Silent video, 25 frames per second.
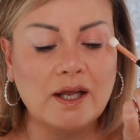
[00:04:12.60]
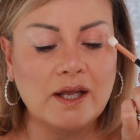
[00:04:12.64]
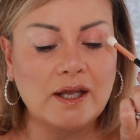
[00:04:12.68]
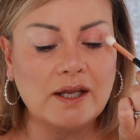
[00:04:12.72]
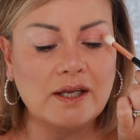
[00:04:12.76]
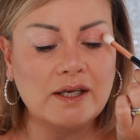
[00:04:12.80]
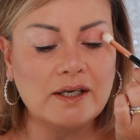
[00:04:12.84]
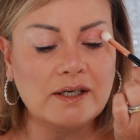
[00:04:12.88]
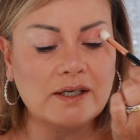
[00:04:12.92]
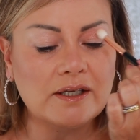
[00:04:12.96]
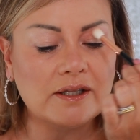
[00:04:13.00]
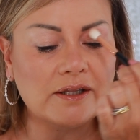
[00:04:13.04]

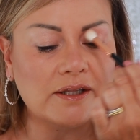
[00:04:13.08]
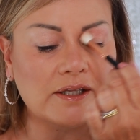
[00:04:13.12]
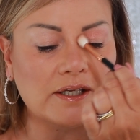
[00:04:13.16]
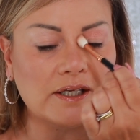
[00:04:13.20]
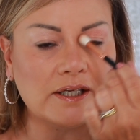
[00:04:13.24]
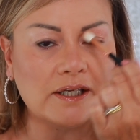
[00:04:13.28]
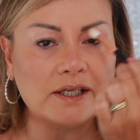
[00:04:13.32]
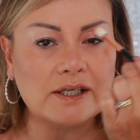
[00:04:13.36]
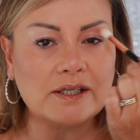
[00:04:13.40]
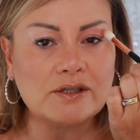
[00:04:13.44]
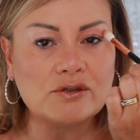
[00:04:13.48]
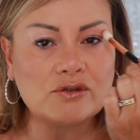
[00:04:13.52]
in
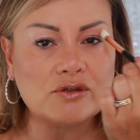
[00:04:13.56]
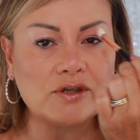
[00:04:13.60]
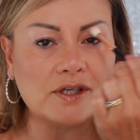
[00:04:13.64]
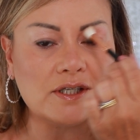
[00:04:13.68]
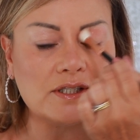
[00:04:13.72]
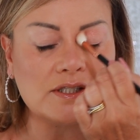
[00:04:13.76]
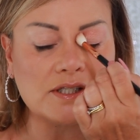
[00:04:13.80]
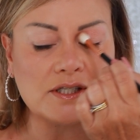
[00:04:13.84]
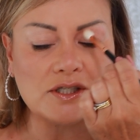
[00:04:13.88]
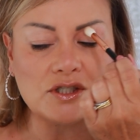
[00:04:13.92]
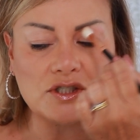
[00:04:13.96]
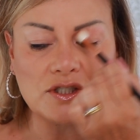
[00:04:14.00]
the
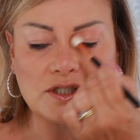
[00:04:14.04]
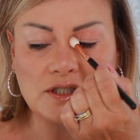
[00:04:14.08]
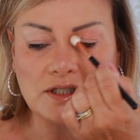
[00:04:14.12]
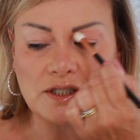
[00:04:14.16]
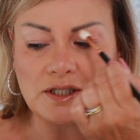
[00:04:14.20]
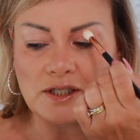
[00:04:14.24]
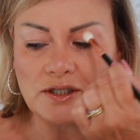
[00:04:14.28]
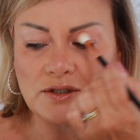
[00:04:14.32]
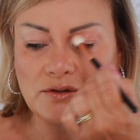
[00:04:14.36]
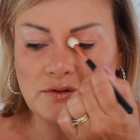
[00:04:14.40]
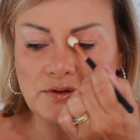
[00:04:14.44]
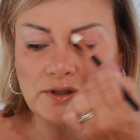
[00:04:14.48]
transition
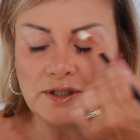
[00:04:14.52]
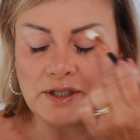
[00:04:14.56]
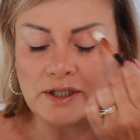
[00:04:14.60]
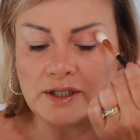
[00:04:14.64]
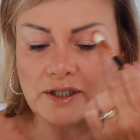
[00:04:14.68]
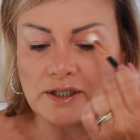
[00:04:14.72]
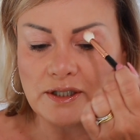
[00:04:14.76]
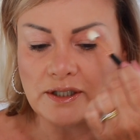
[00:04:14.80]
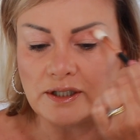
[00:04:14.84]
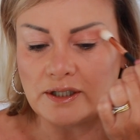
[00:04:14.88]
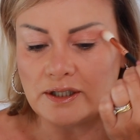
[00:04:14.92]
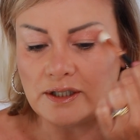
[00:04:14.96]

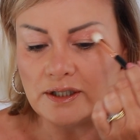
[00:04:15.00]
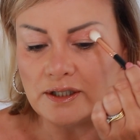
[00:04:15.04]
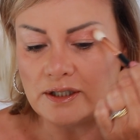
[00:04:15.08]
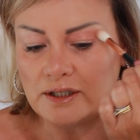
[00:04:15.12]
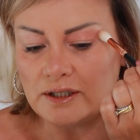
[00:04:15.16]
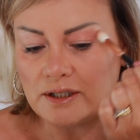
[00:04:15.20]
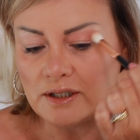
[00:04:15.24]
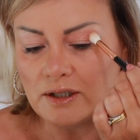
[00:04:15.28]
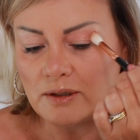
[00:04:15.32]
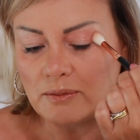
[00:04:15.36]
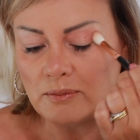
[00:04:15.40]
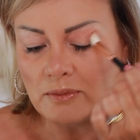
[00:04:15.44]
area
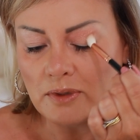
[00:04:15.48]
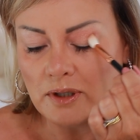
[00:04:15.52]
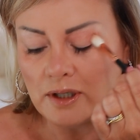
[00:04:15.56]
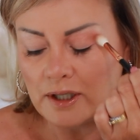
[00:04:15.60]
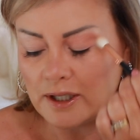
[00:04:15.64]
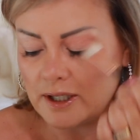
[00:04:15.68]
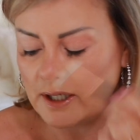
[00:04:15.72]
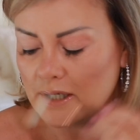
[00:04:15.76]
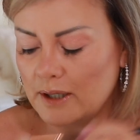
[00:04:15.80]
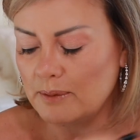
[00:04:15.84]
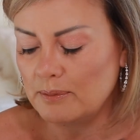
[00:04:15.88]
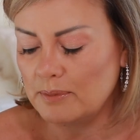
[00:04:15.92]
in
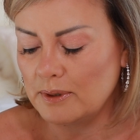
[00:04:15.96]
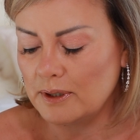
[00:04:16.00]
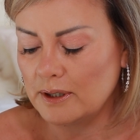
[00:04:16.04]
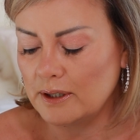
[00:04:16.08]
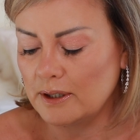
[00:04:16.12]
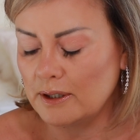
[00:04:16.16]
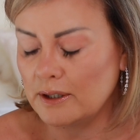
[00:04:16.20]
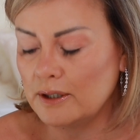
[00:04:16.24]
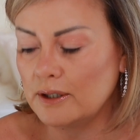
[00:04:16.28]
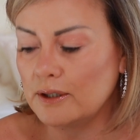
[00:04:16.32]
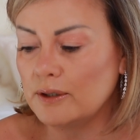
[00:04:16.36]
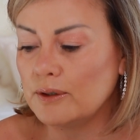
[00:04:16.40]
my
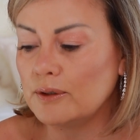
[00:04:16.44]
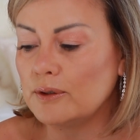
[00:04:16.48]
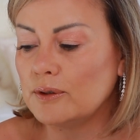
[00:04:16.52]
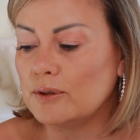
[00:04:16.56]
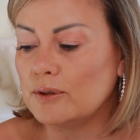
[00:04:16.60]
upper